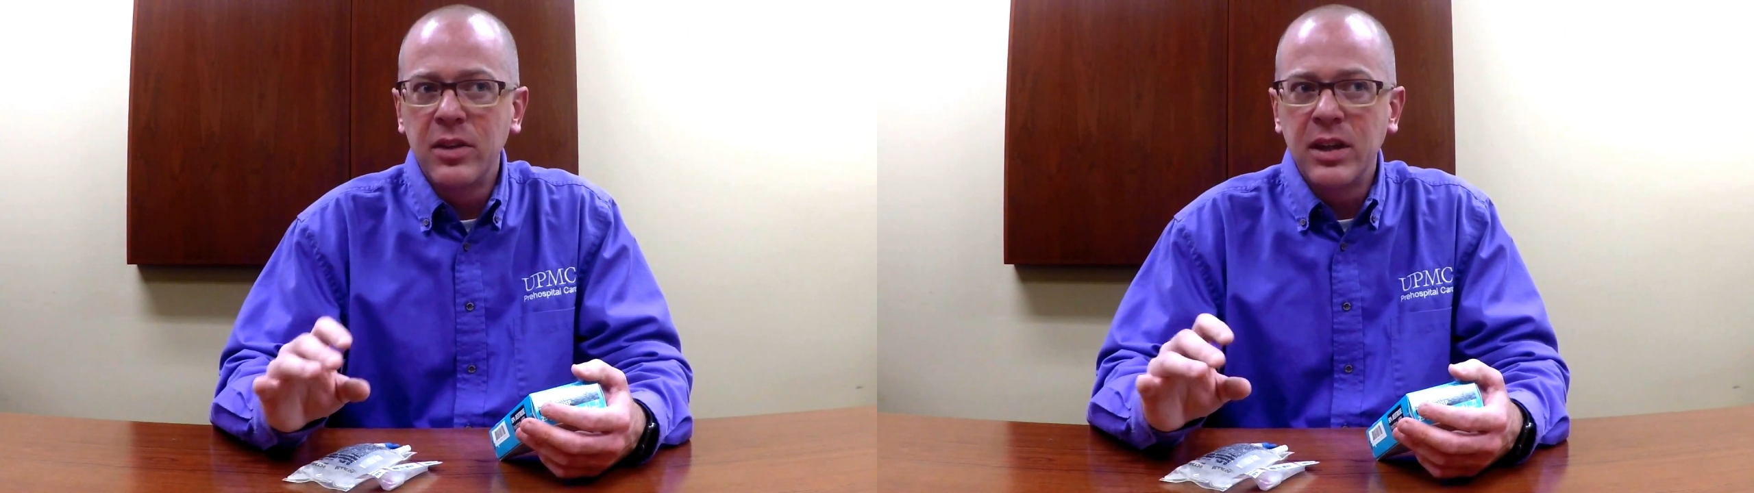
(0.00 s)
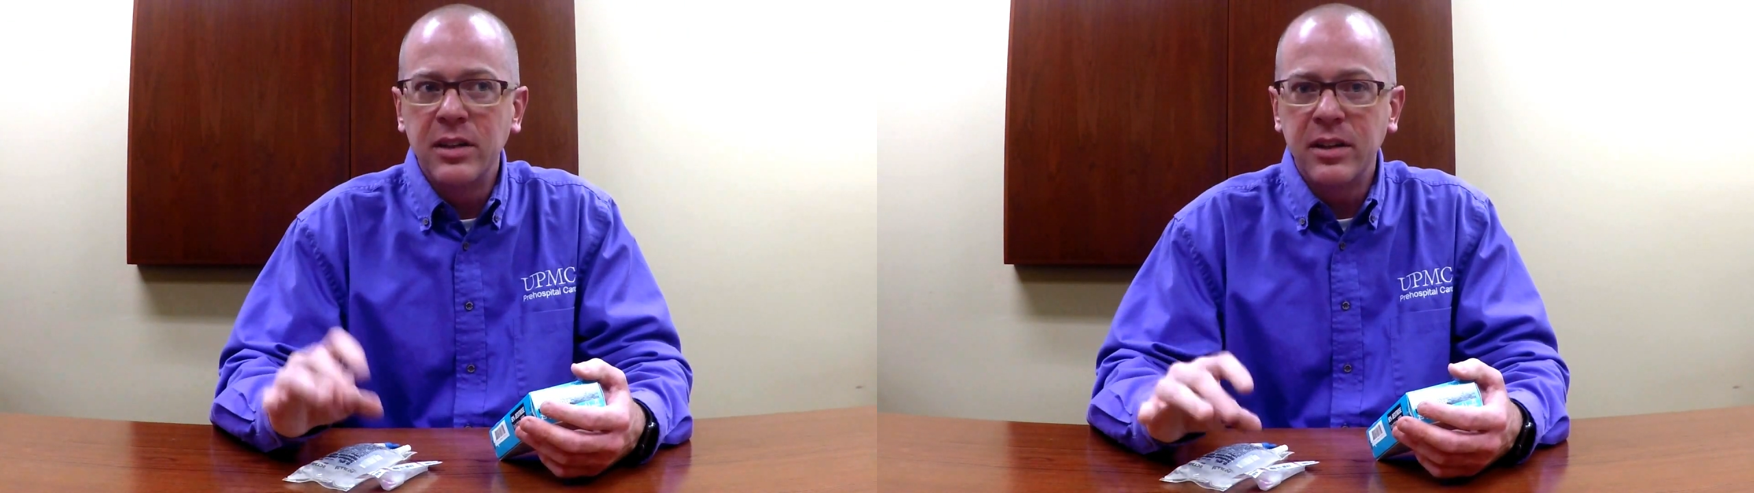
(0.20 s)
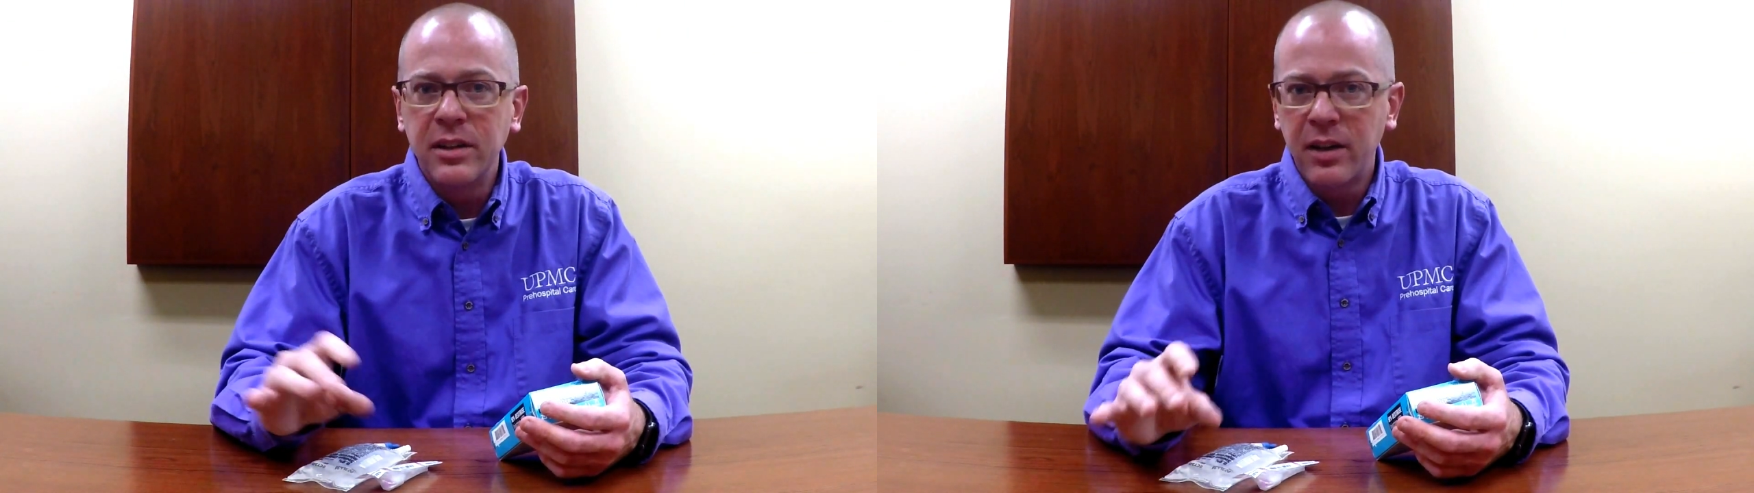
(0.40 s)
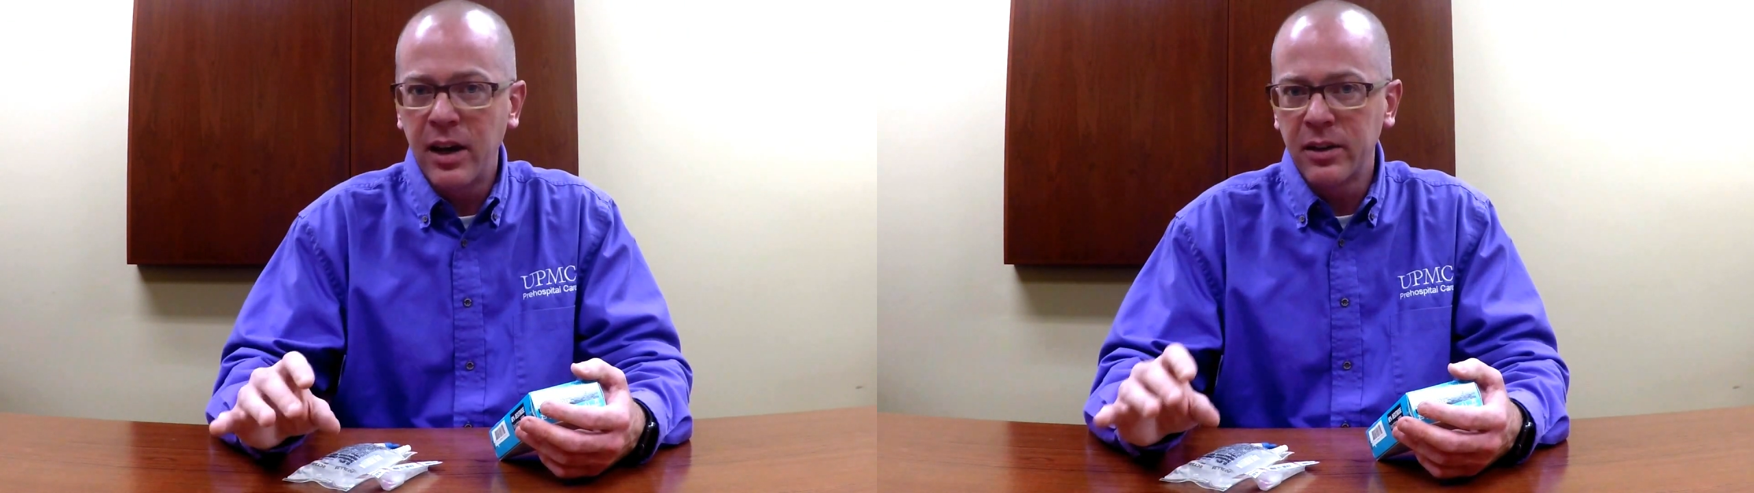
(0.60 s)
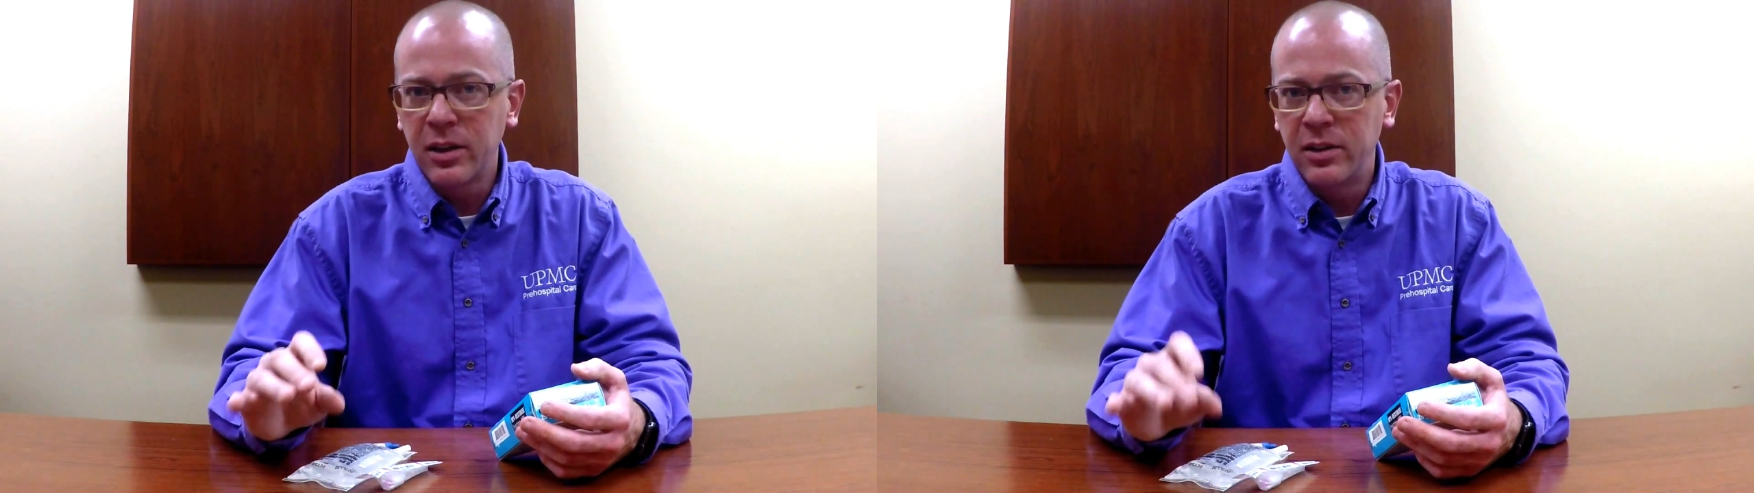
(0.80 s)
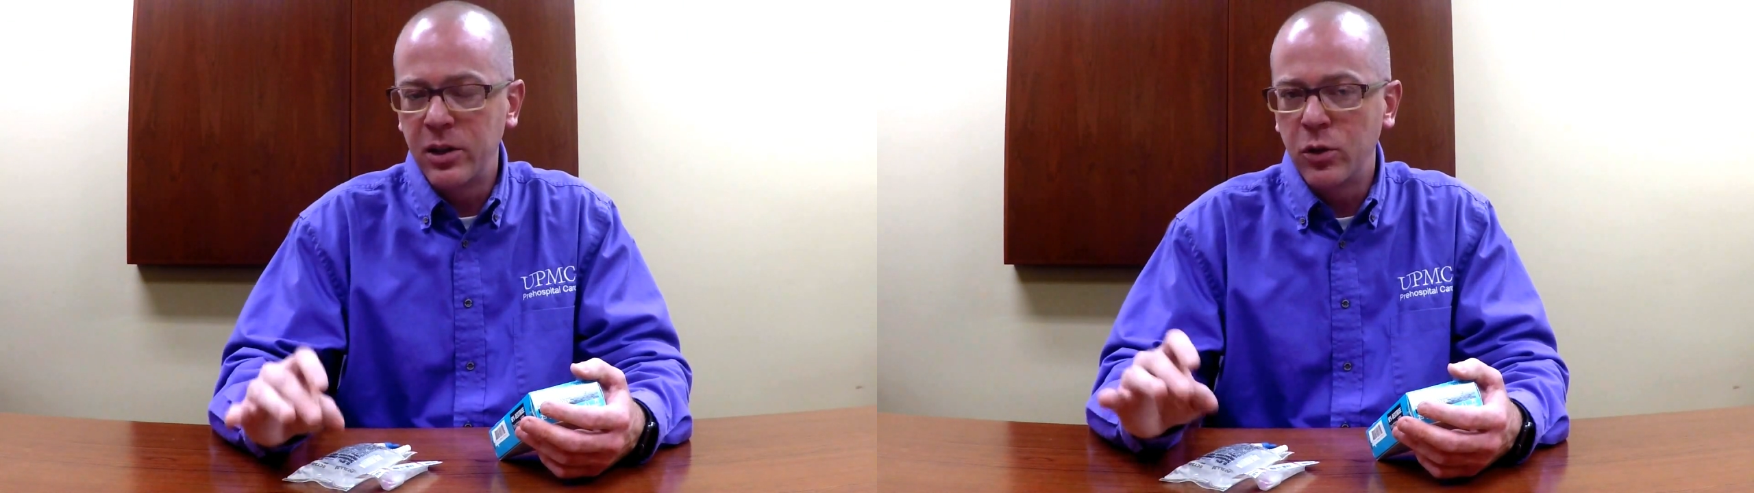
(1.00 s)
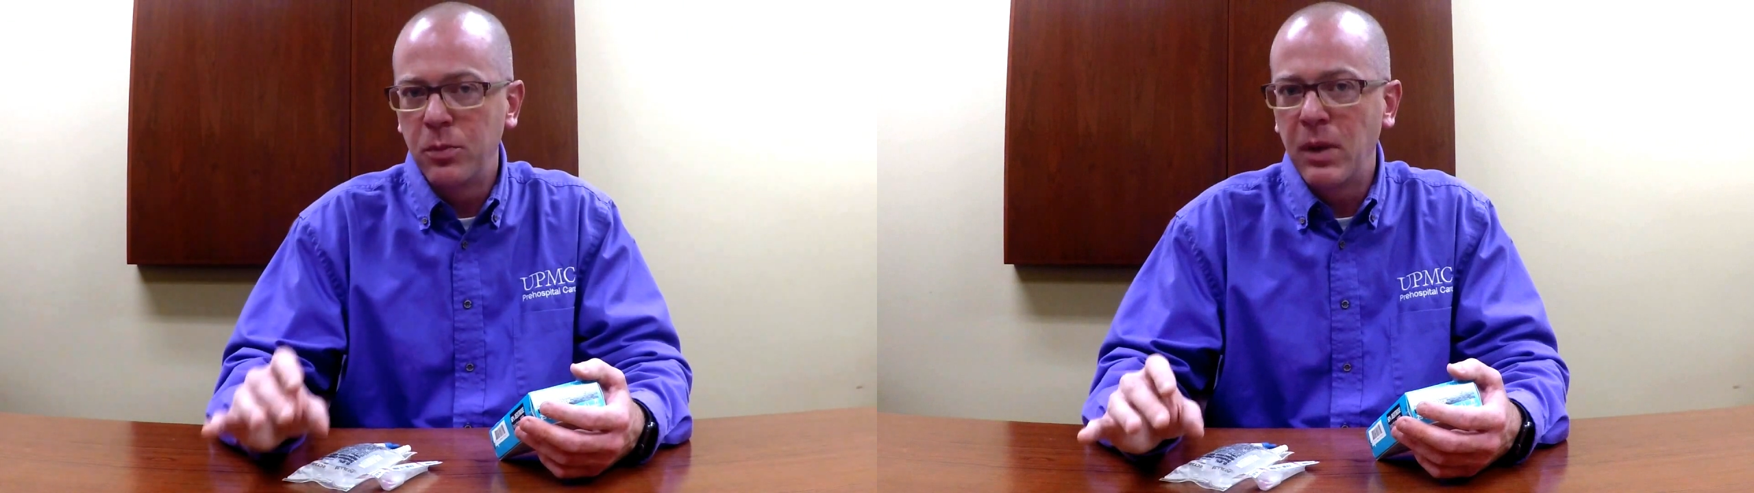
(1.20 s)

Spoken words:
the D10 continuous